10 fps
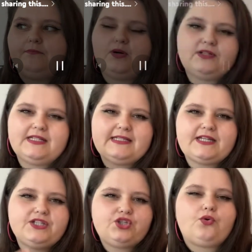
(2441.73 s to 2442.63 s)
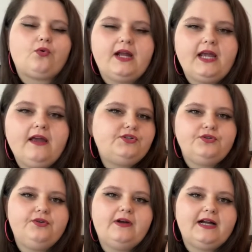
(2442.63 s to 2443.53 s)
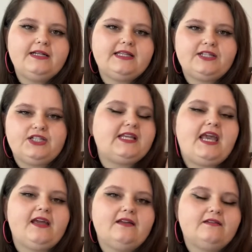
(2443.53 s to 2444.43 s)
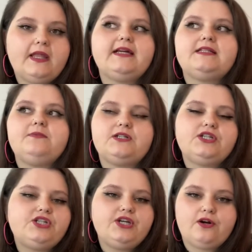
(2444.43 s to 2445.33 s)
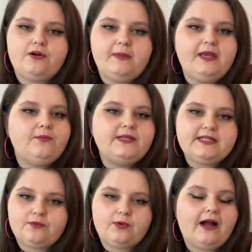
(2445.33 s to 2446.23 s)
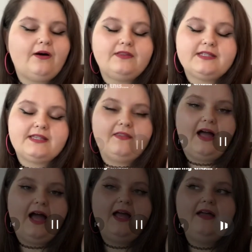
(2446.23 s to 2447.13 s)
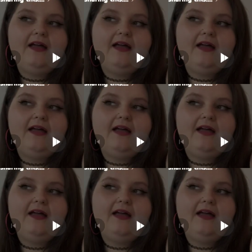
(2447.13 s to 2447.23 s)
Person's like story to you guys. I just can't. Like, as much as she hurt me and we didn't work out this and that.